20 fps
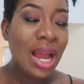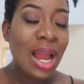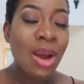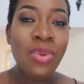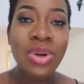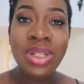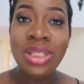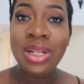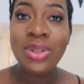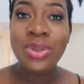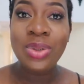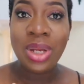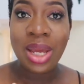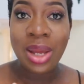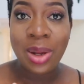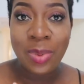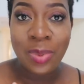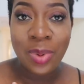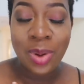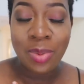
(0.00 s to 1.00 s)
I wanted to
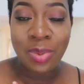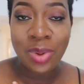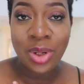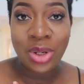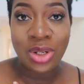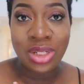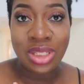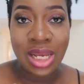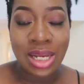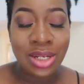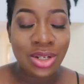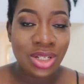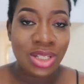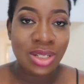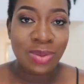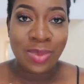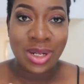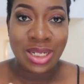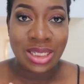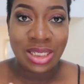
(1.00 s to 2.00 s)
help him because I
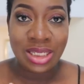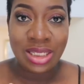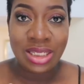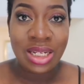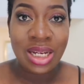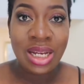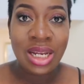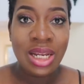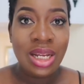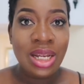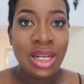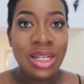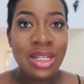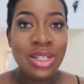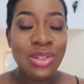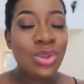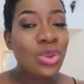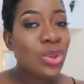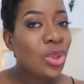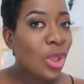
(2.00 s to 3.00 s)
just imagined
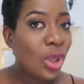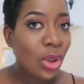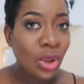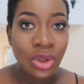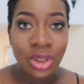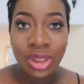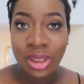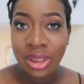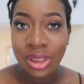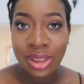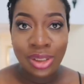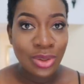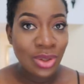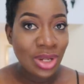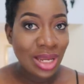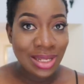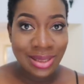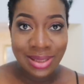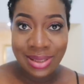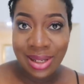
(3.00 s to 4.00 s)
he's too young,
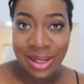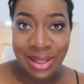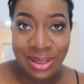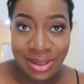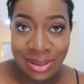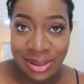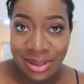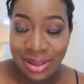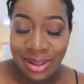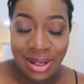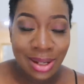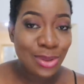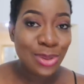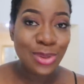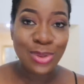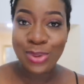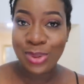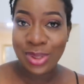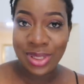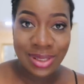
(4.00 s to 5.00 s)
no get sense,
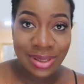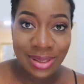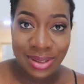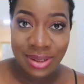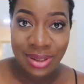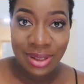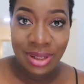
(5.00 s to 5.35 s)
cannot do it.